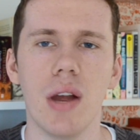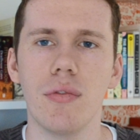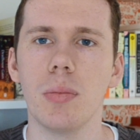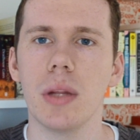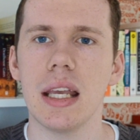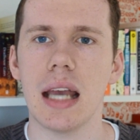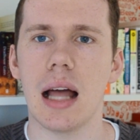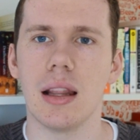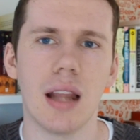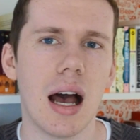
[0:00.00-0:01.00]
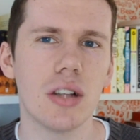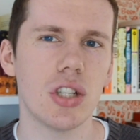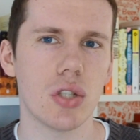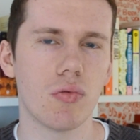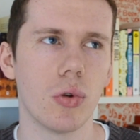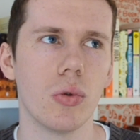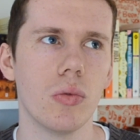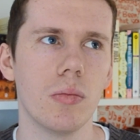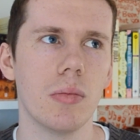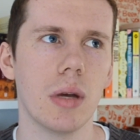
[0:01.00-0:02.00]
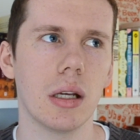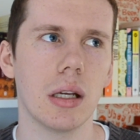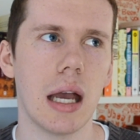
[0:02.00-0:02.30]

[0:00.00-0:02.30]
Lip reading: preferably a largish room,